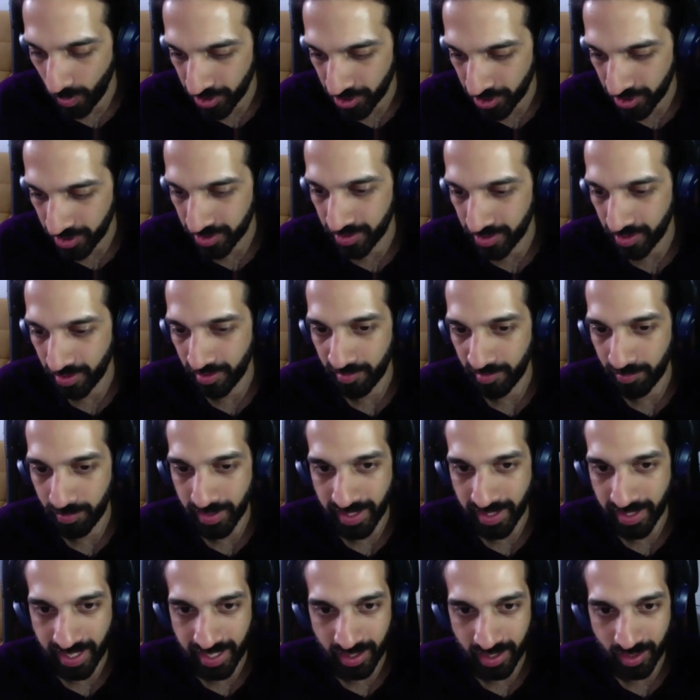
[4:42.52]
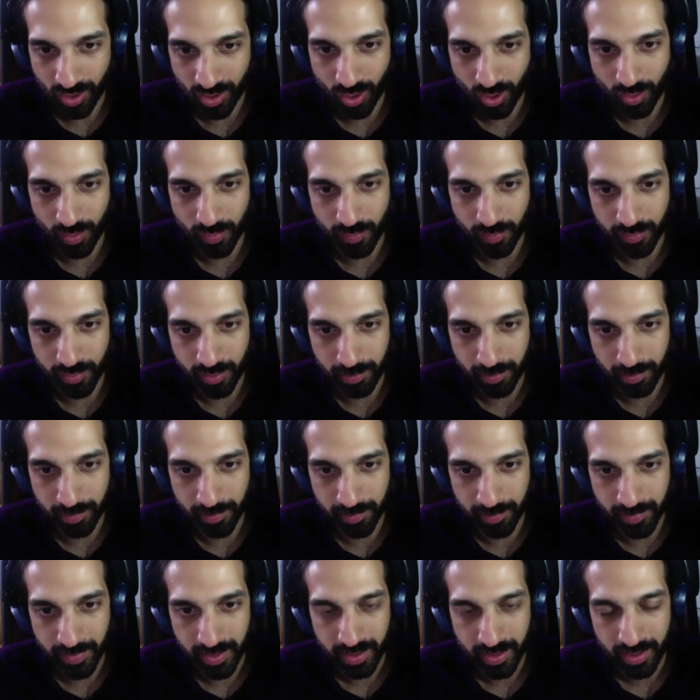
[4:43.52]
questions that I've been getting a lot
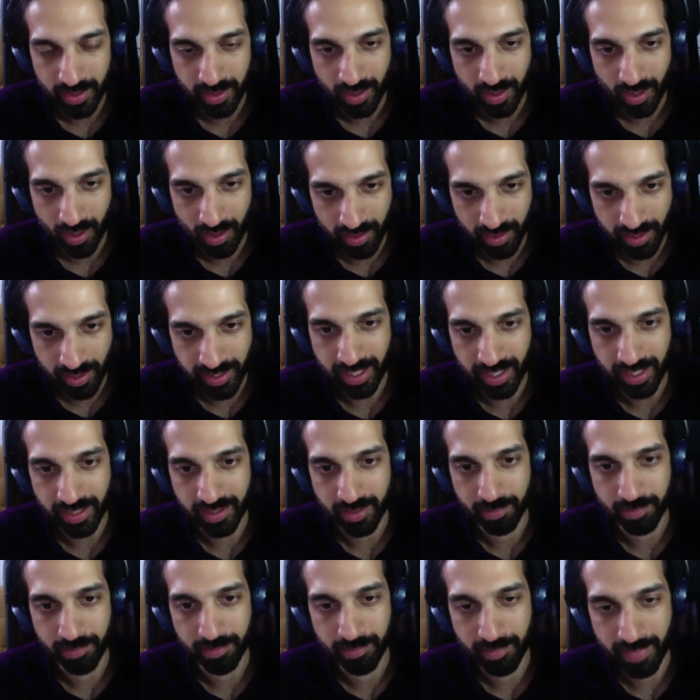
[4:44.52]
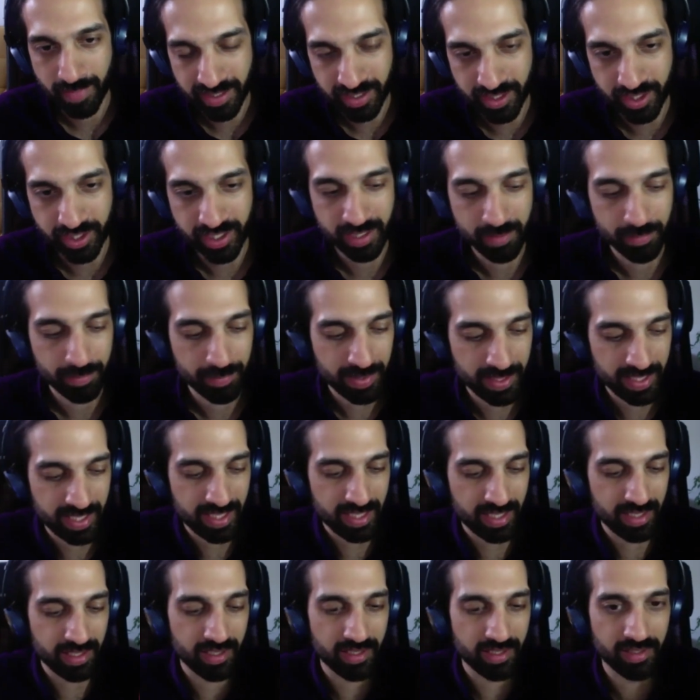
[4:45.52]
from architects messaging
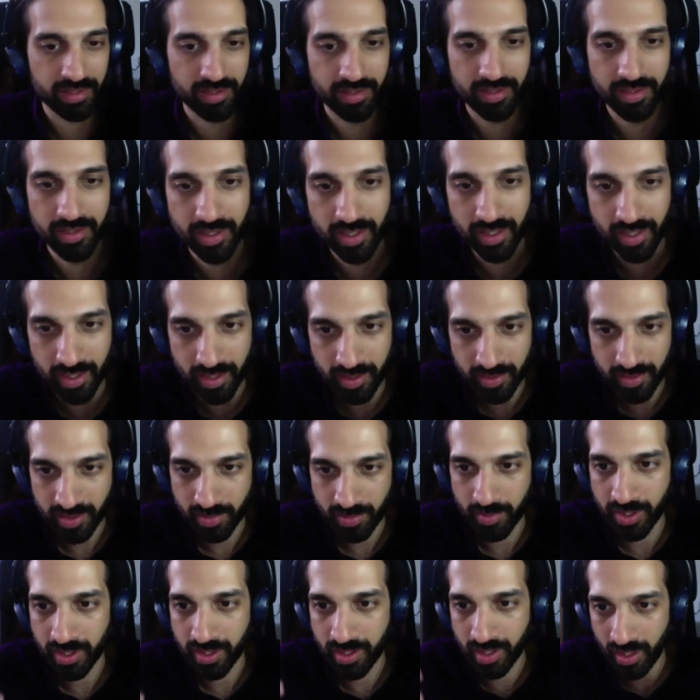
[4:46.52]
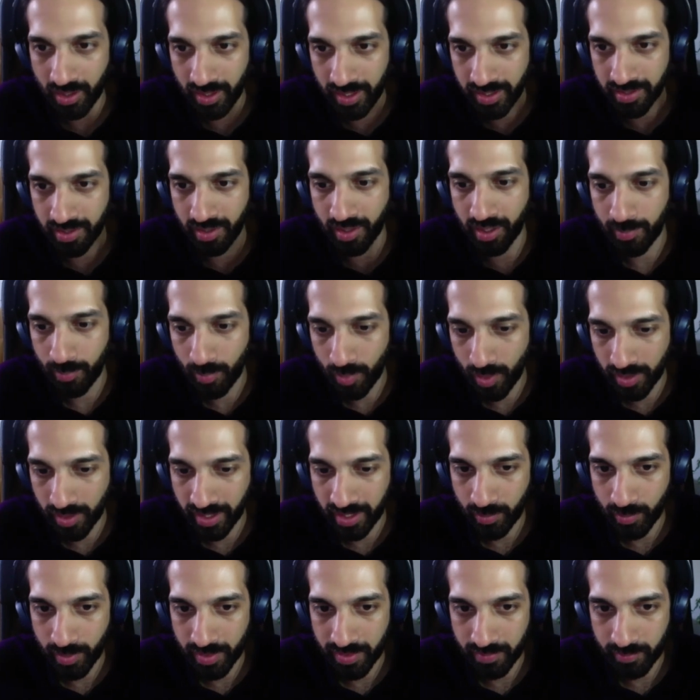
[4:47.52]
me and some of the clients that I'm
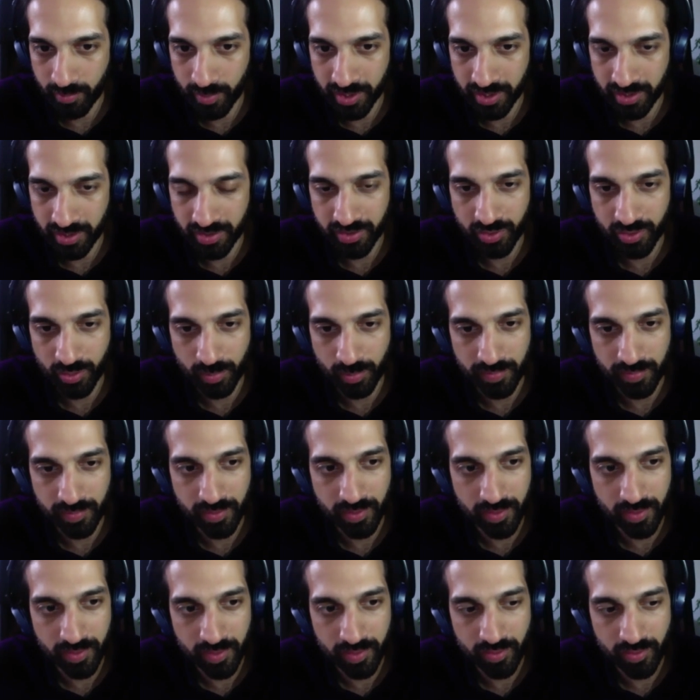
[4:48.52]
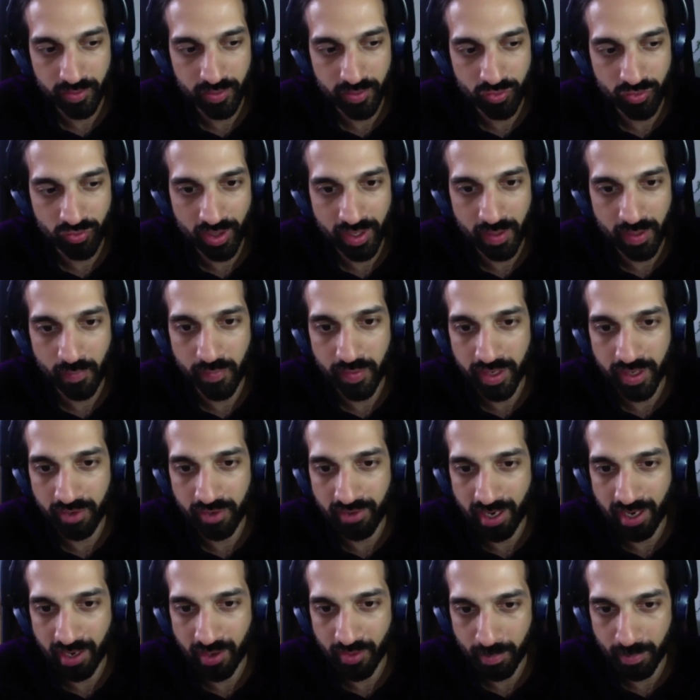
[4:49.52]
working with, but just sort of trying to
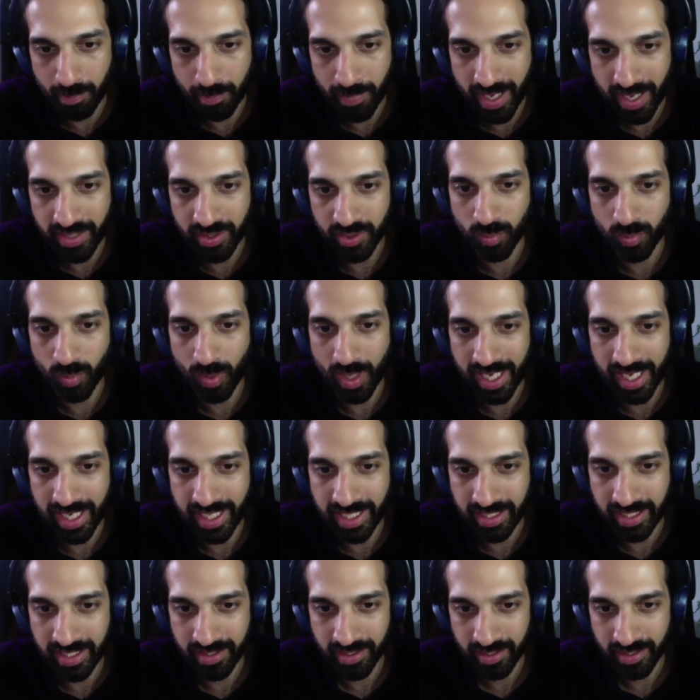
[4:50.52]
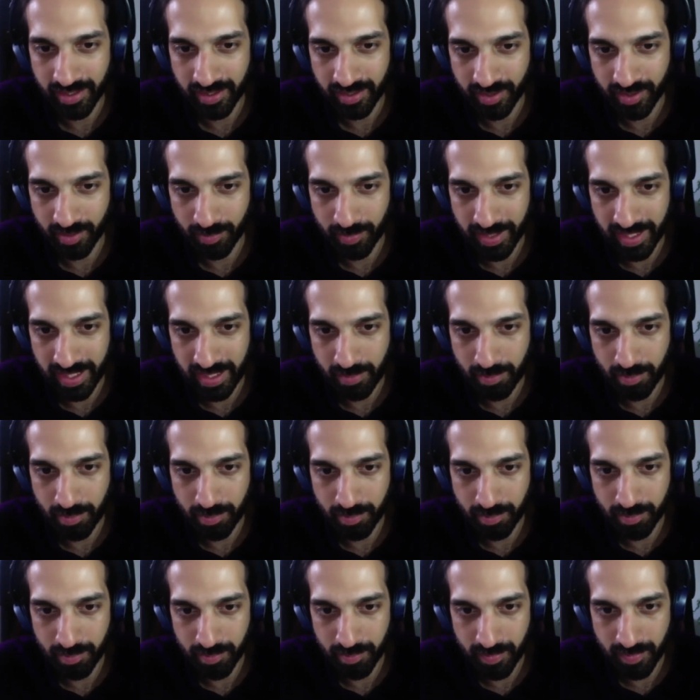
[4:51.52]
figure out the best way to be
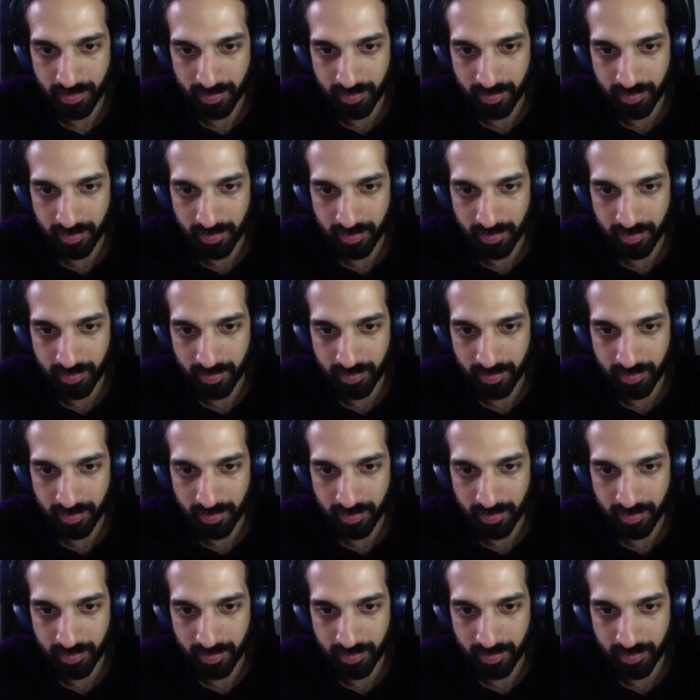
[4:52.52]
